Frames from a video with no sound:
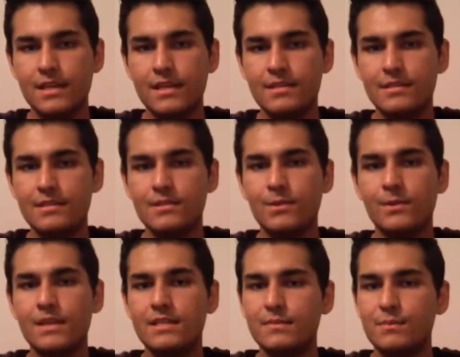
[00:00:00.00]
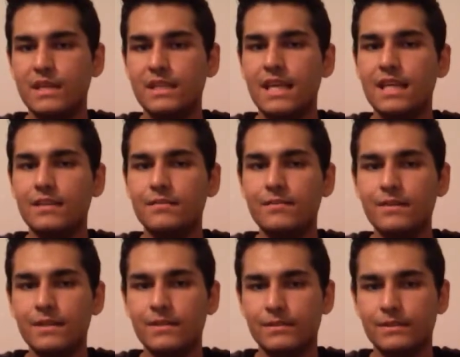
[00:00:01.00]
is known as magnetic
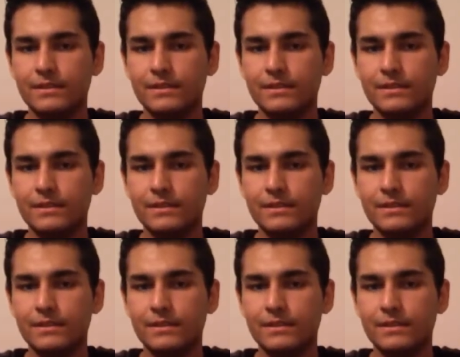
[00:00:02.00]
field.